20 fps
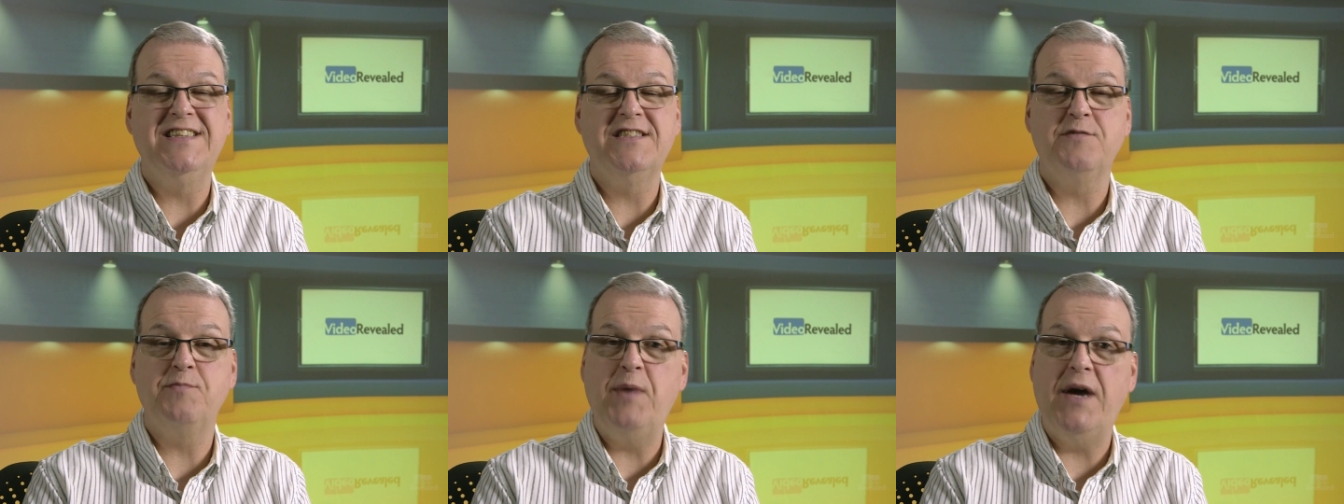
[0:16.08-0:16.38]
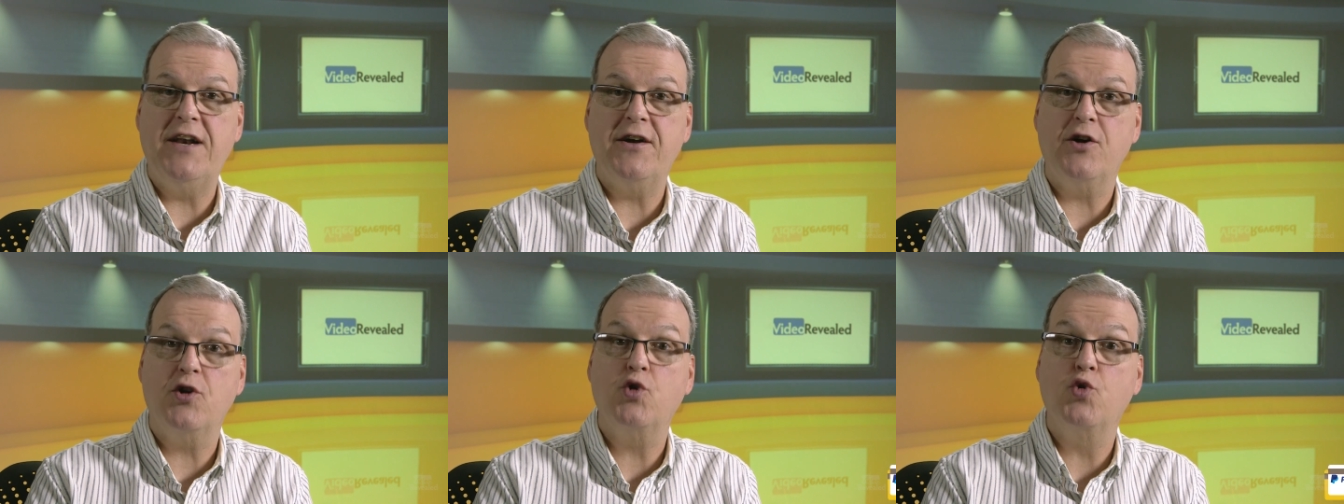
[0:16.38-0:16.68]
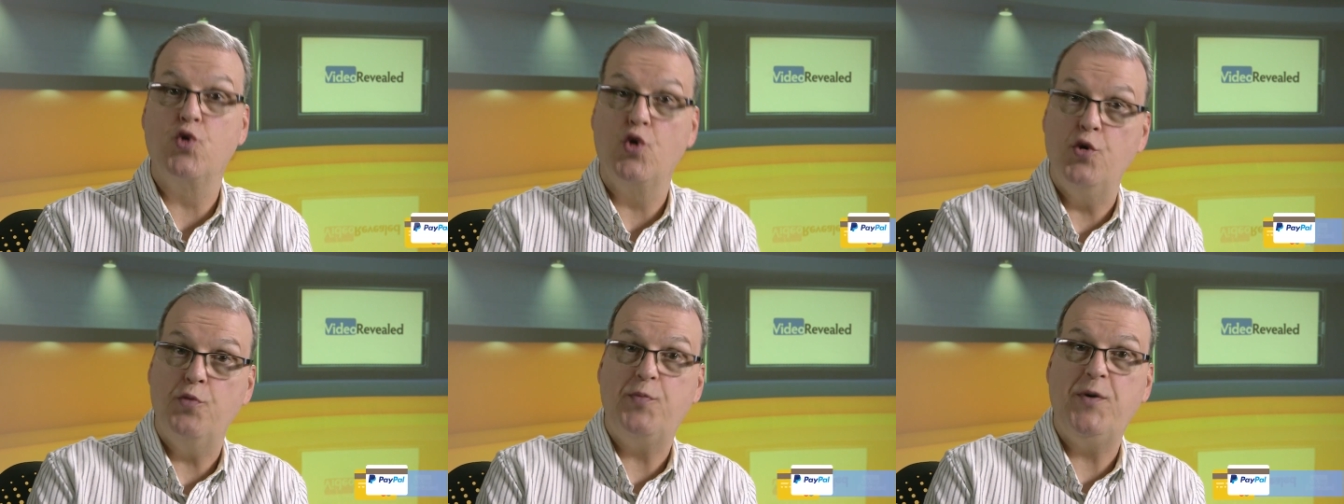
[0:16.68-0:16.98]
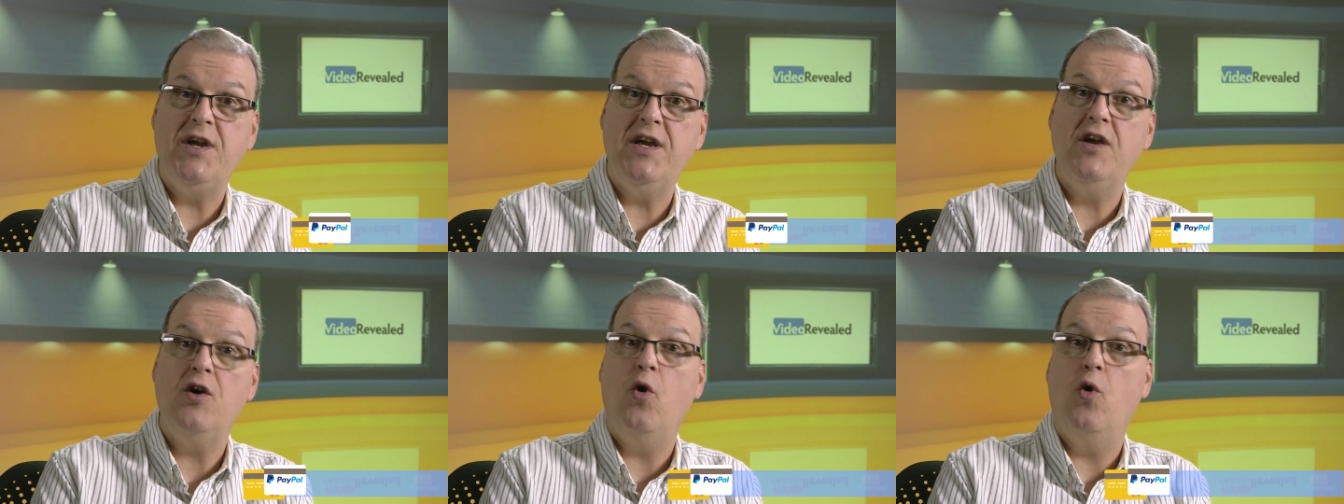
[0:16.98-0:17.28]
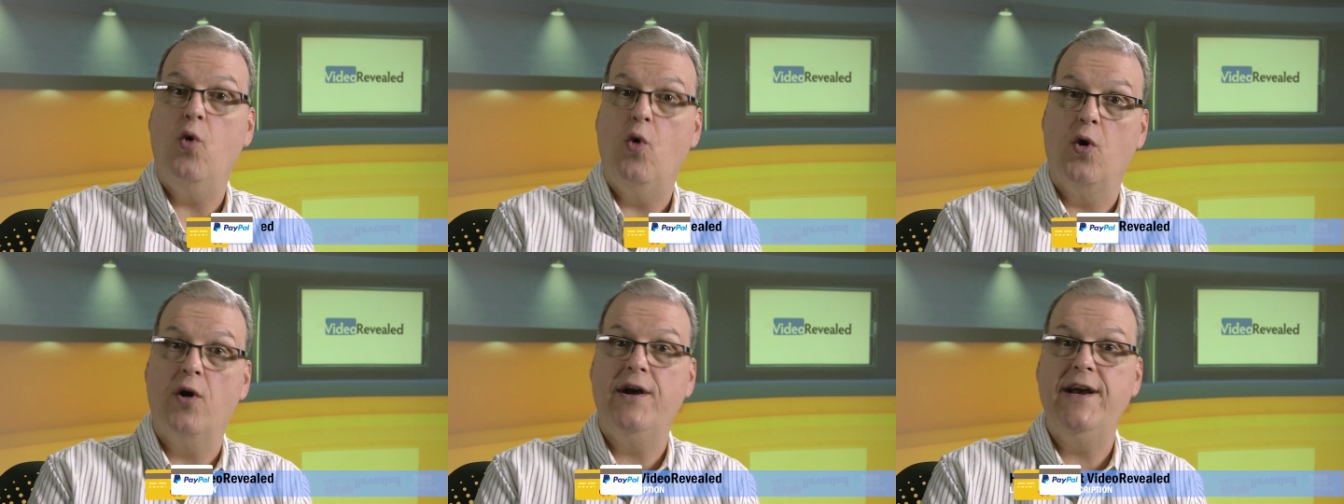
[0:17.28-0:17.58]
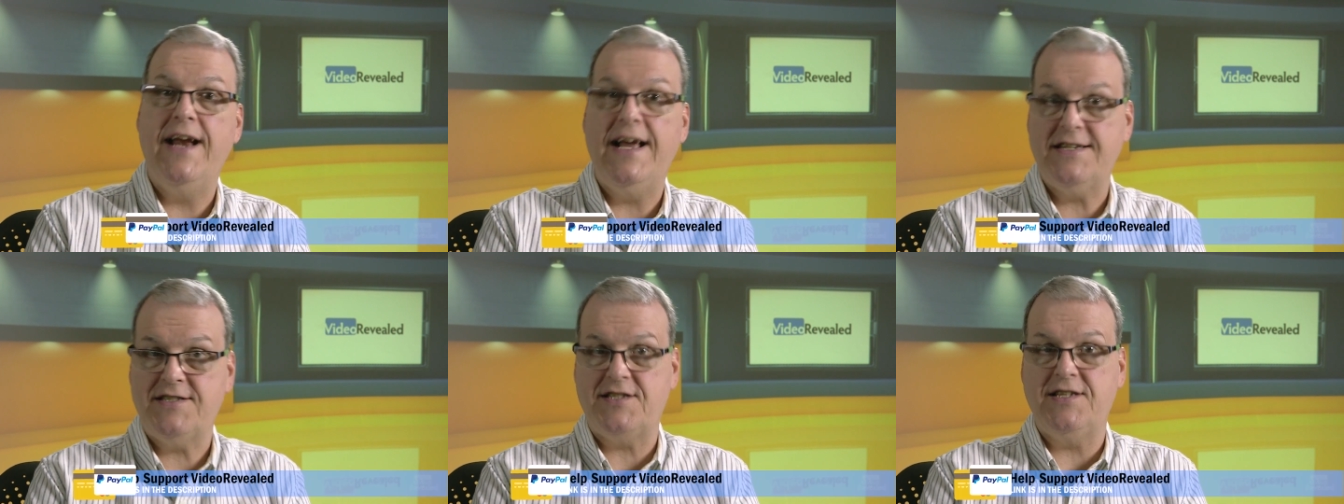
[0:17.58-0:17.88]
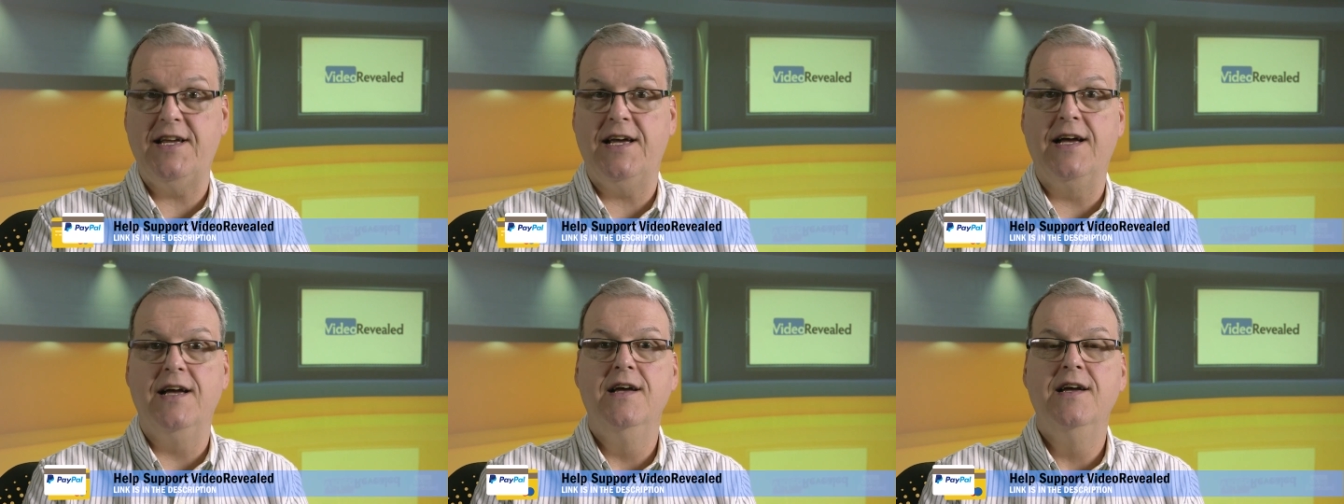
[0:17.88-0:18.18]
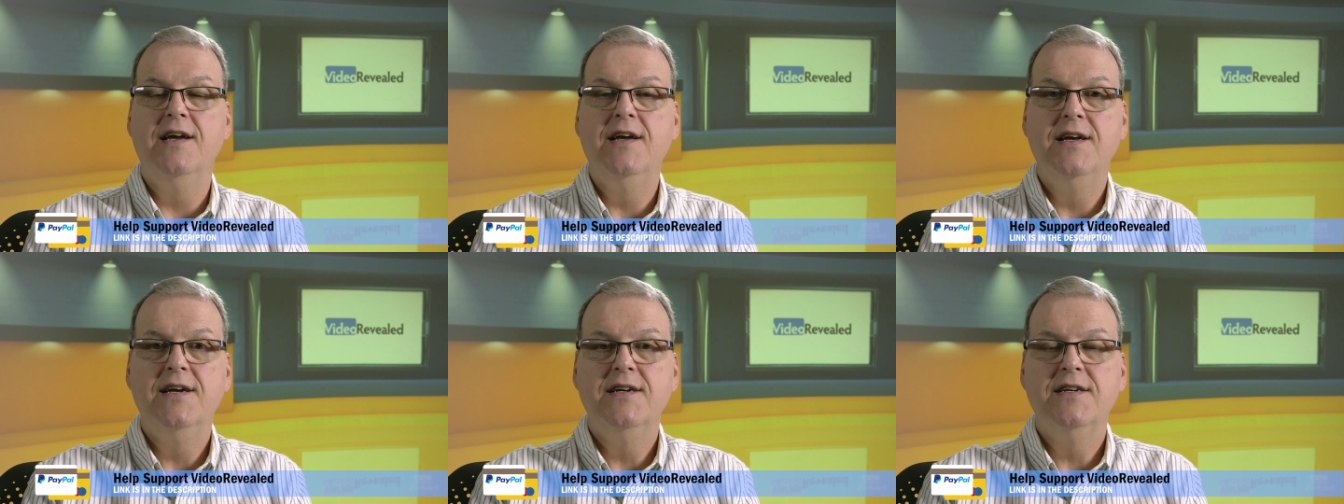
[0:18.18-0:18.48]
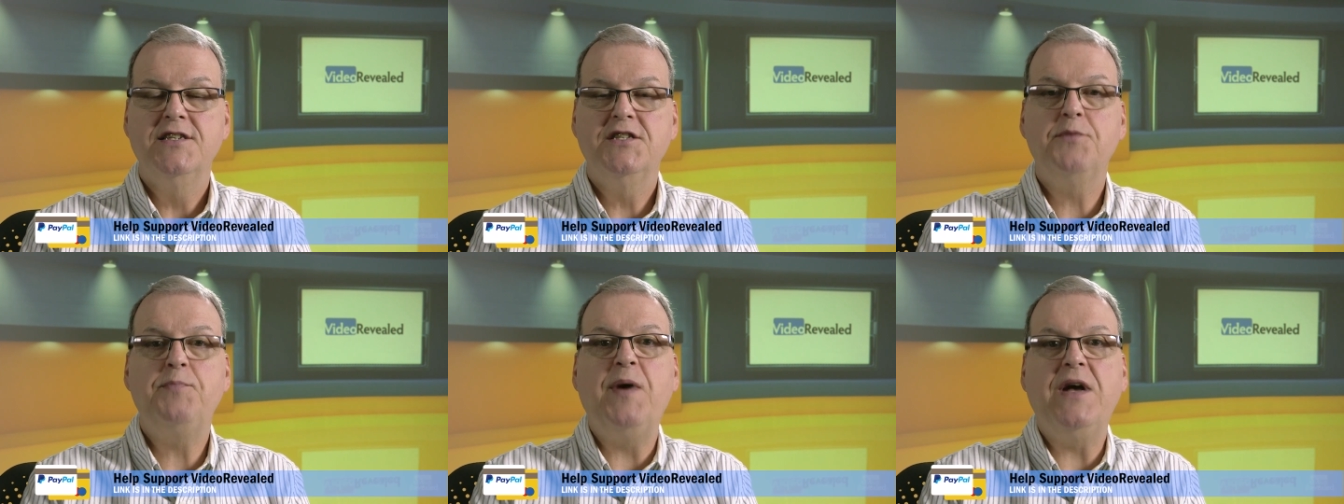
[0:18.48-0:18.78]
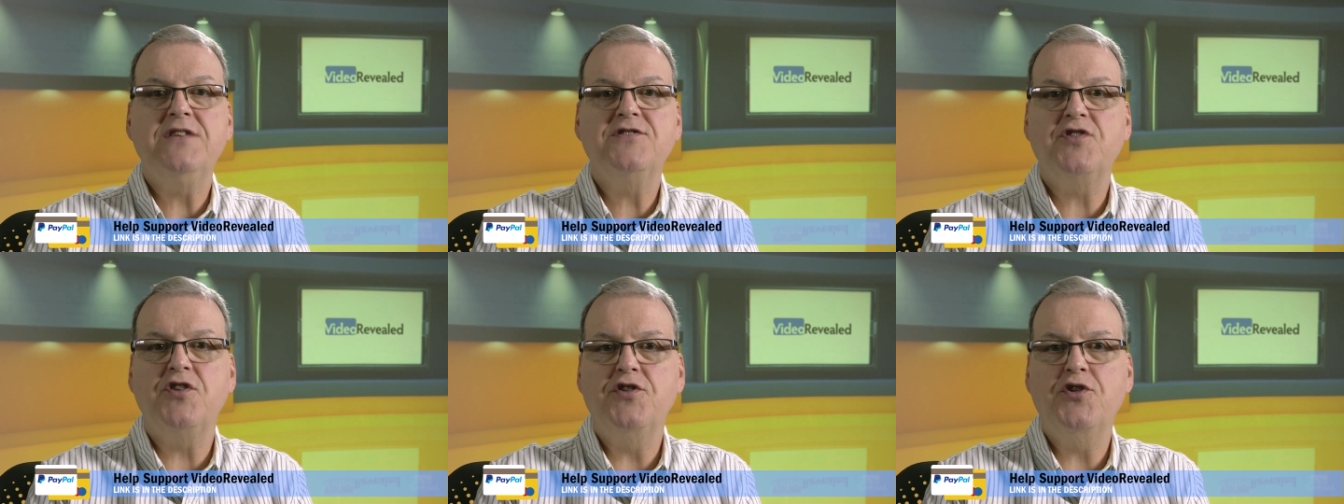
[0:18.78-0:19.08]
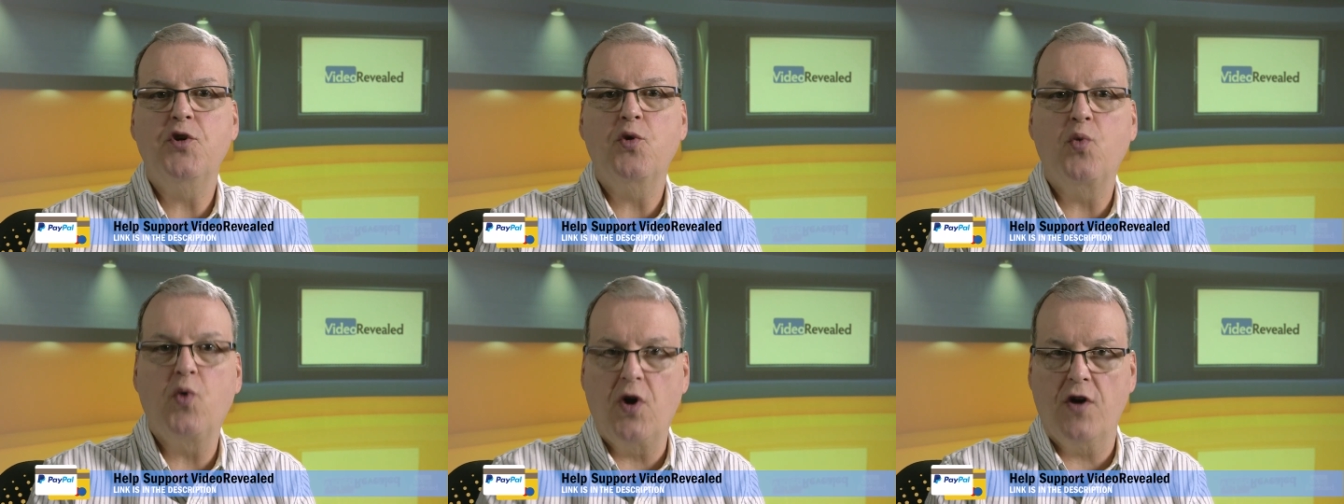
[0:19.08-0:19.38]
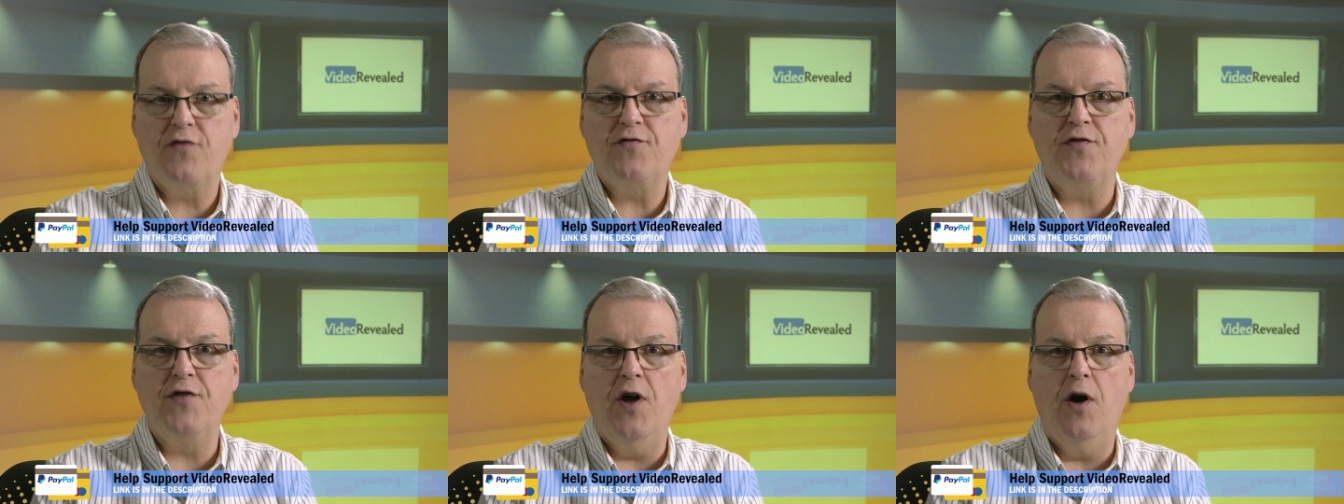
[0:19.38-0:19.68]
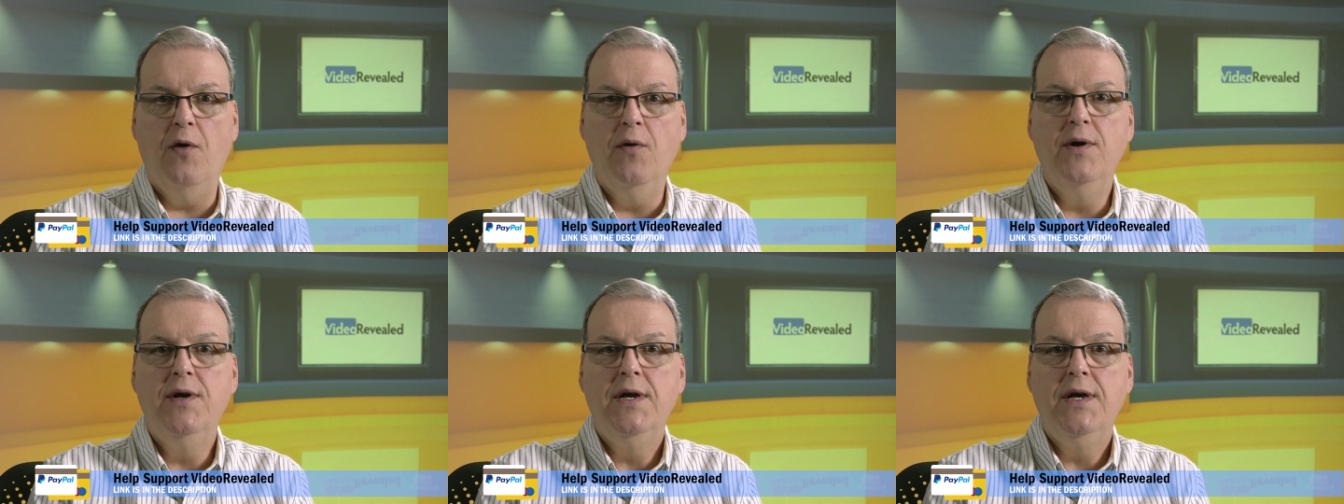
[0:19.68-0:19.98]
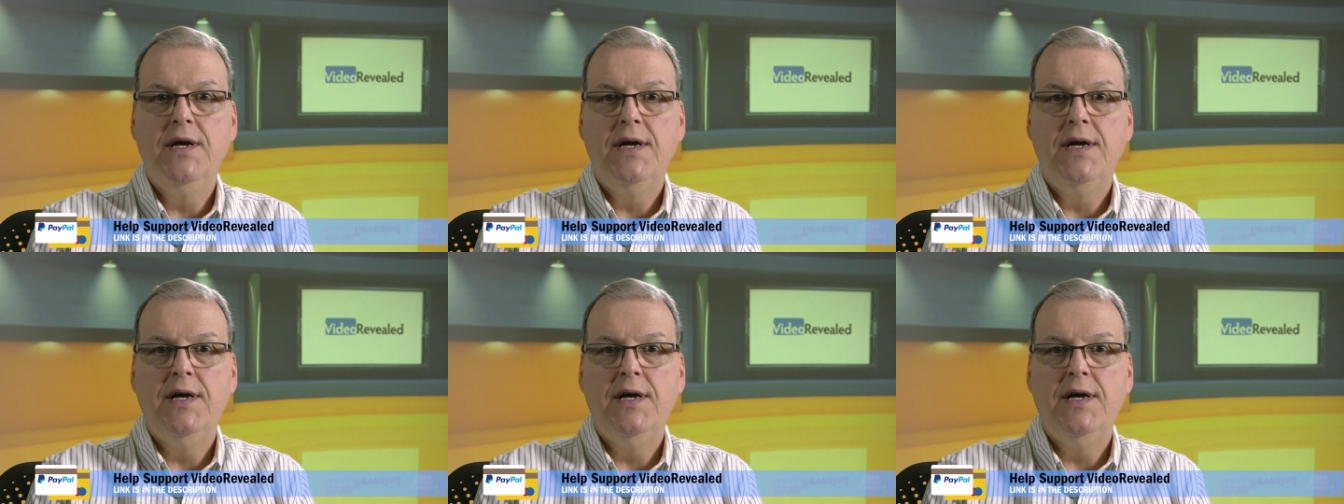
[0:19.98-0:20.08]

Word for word: is better, grouping or nesting. Depends on your workflow.